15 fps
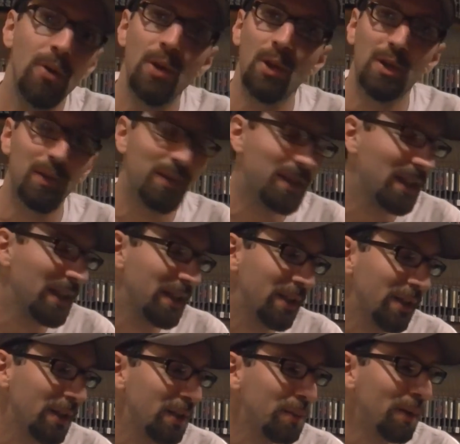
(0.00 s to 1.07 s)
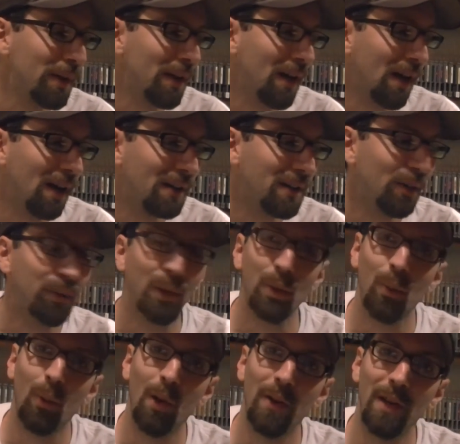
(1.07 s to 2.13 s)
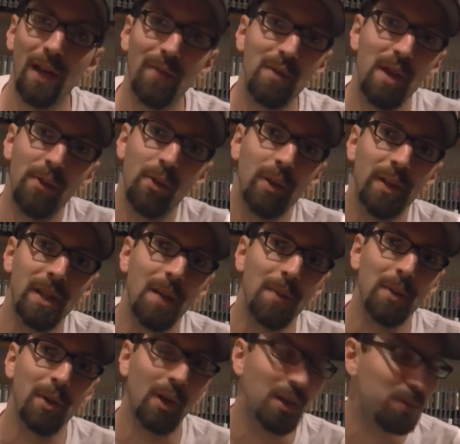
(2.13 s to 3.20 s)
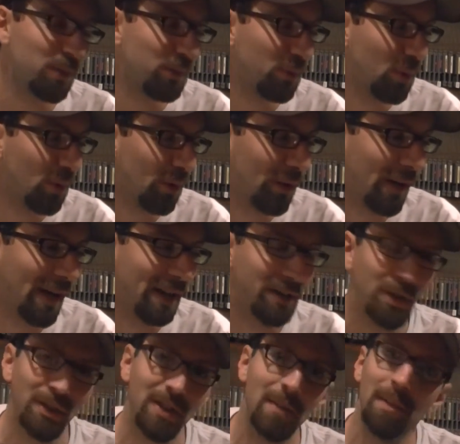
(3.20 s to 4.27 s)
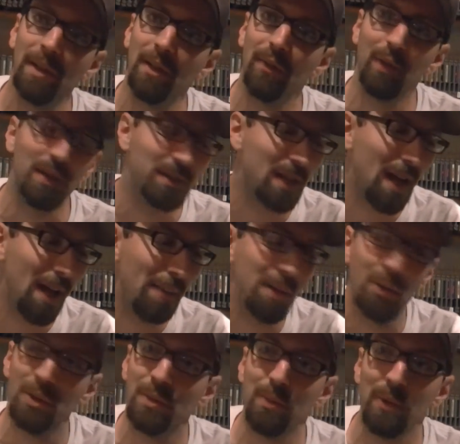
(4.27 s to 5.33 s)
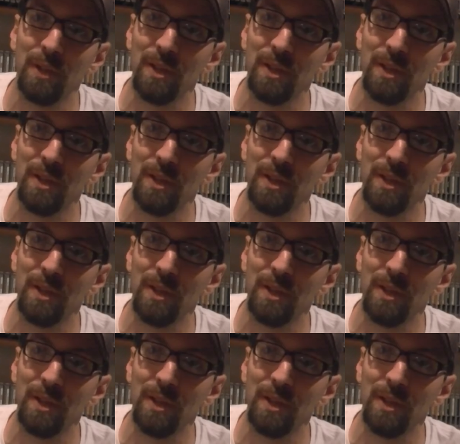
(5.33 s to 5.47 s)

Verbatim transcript: knows if it's any good, but uh, definitely one that I've never really come across before and just seemed like a fun time. It was pretty